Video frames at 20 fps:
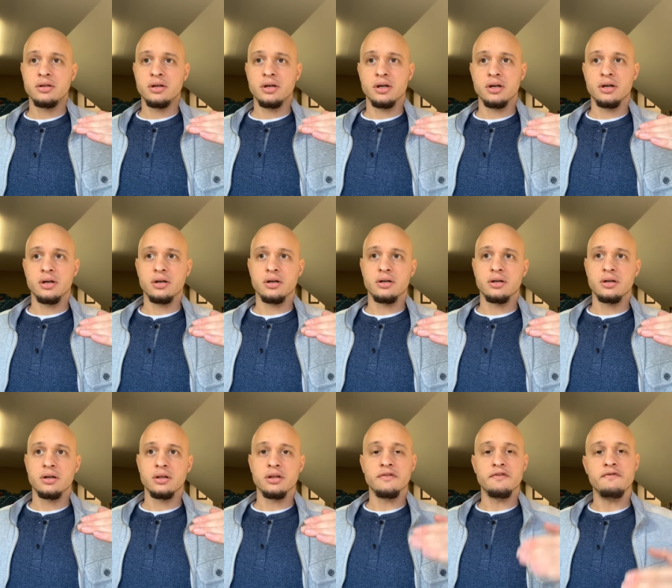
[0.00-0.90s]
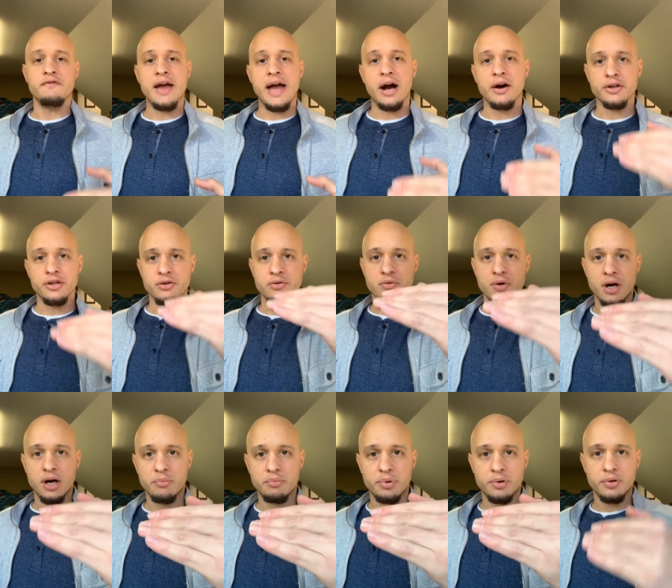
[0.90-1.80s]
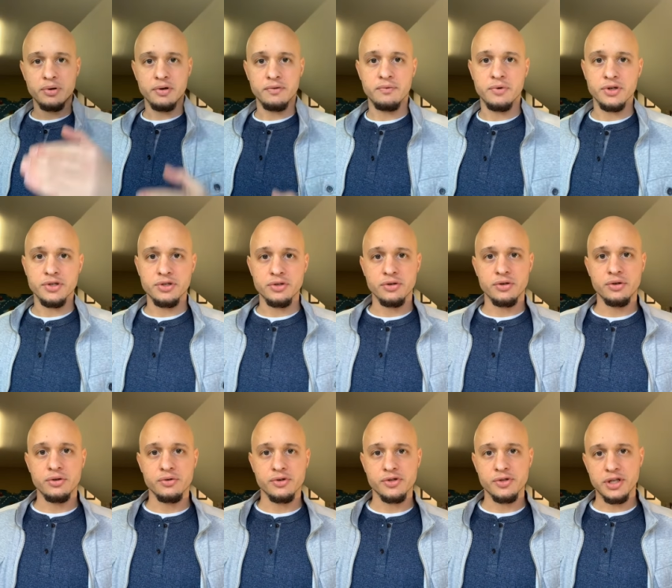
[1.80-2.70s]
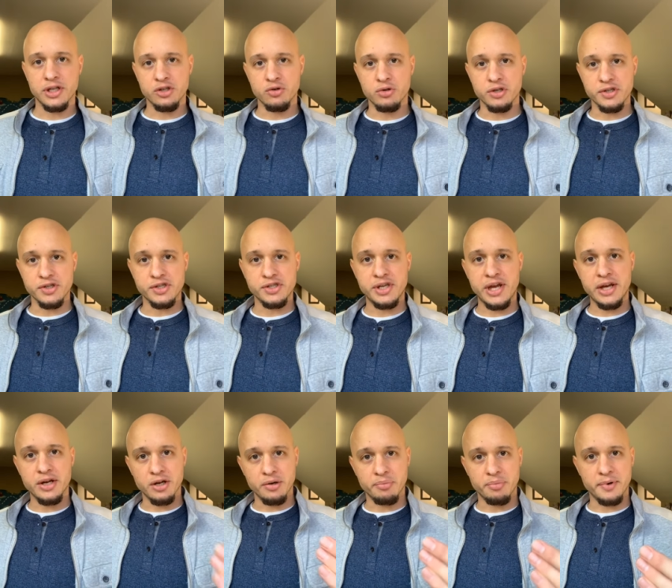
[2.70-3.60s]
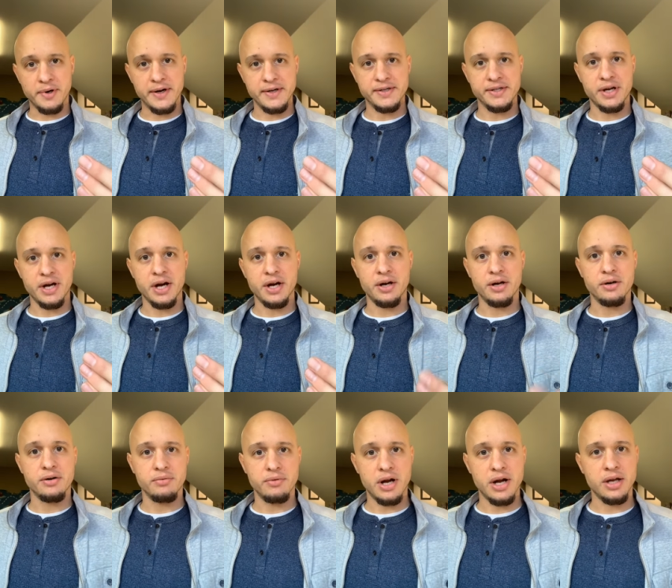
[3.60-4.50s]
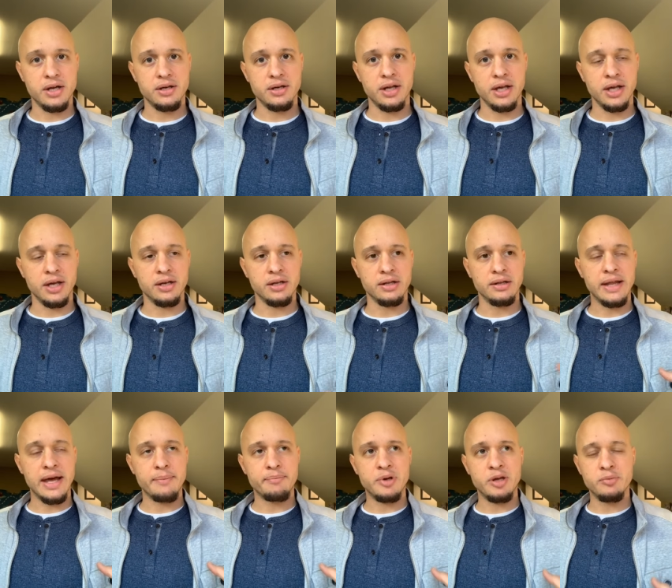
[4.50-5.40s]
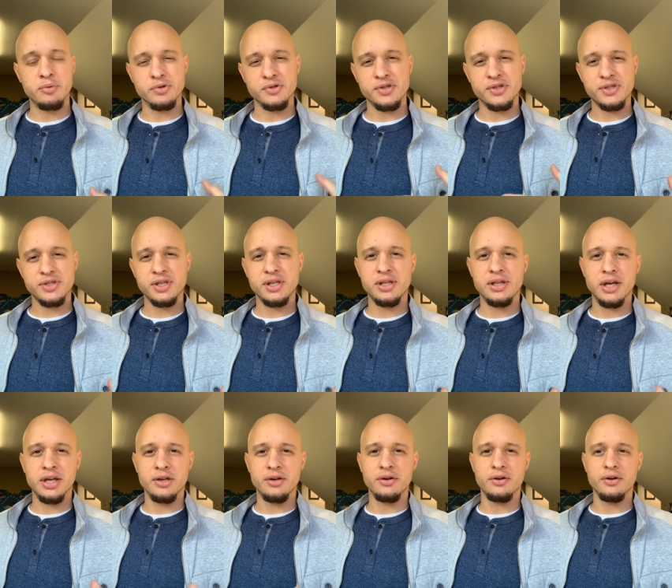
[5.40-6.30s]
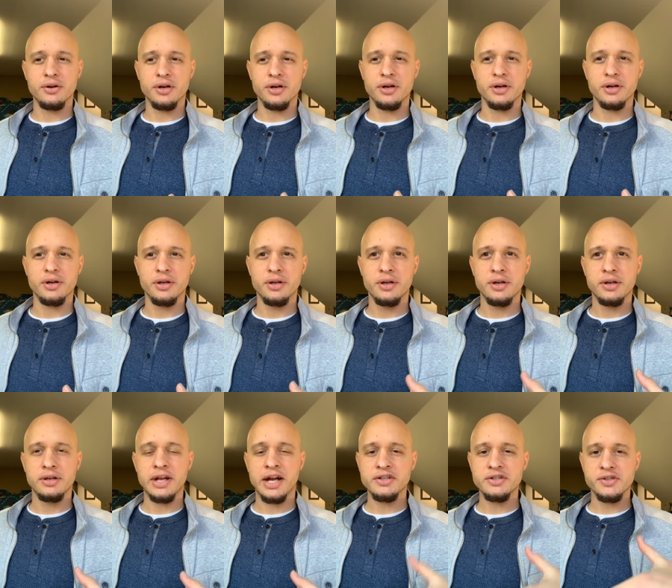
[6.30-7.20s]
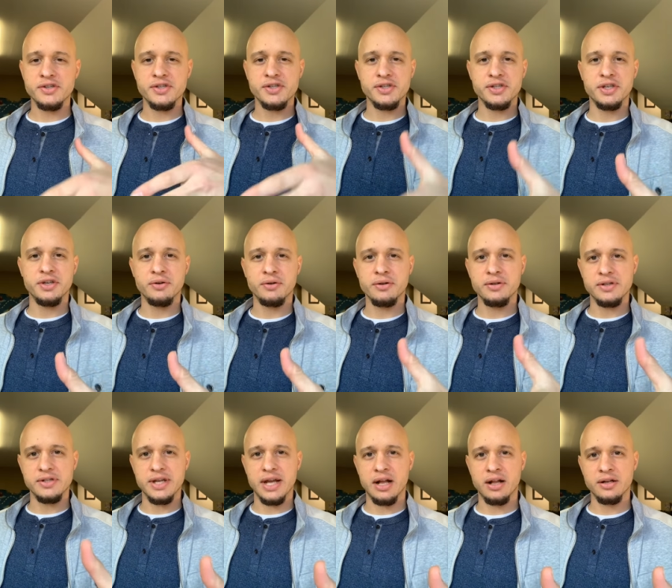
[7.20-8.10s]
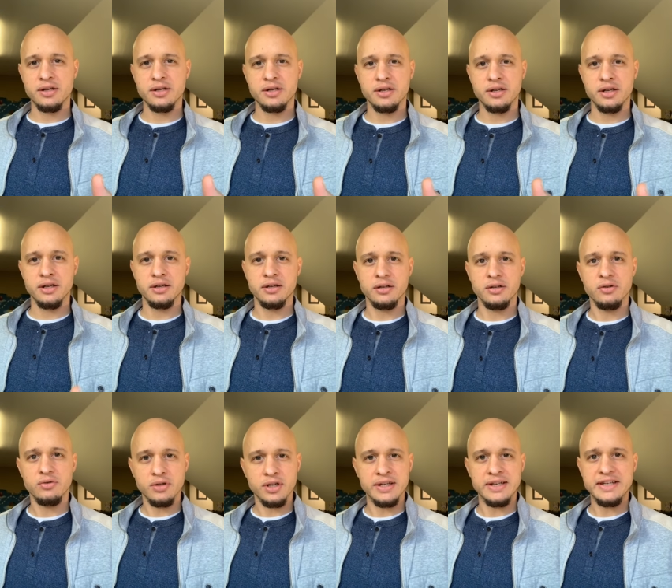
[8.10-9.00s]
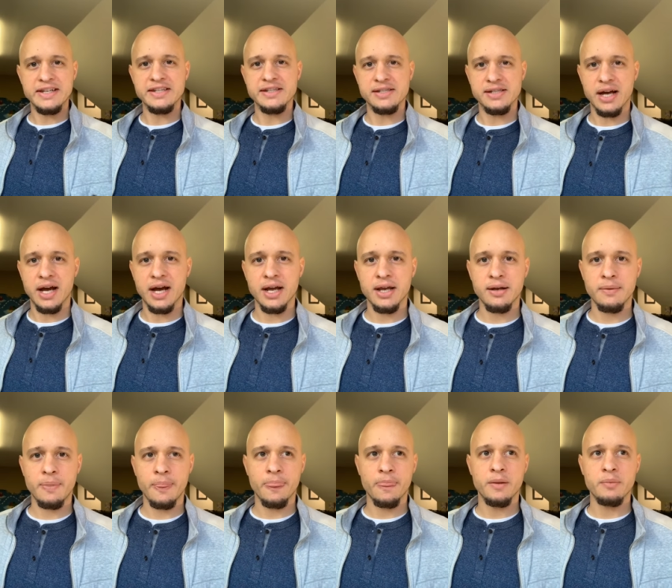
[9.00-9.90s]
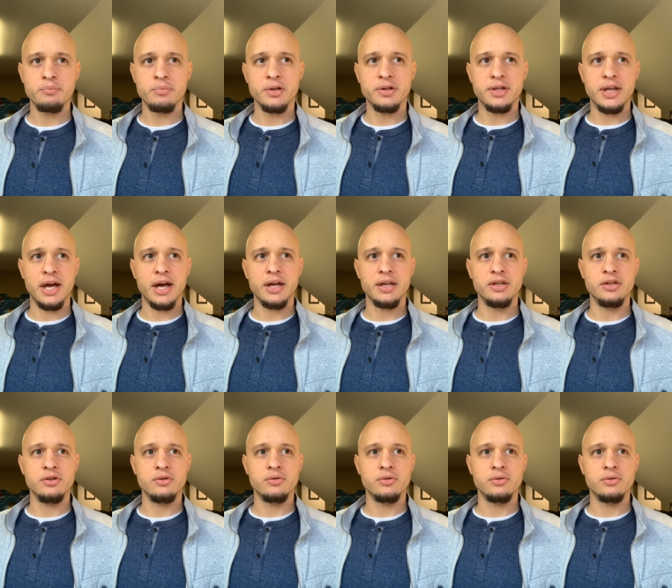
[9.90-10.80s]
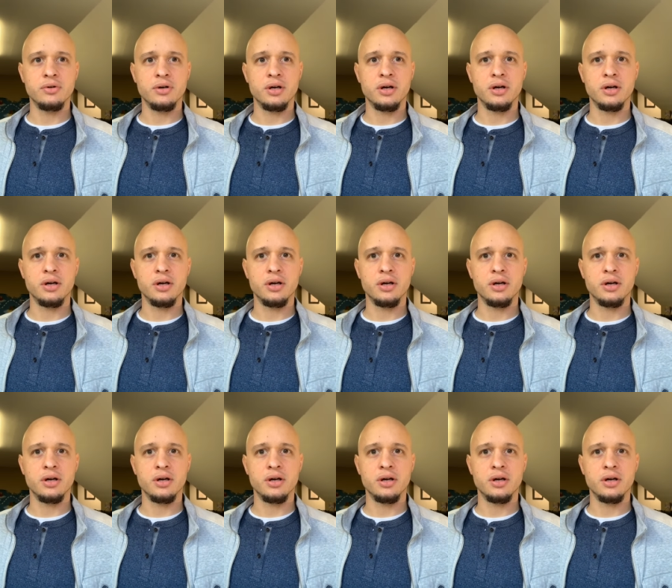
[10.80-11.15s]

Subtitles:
the value up of what you do, so that you could set your price higher, right? And let people see that you're not just skilled and talented and you can design, but that you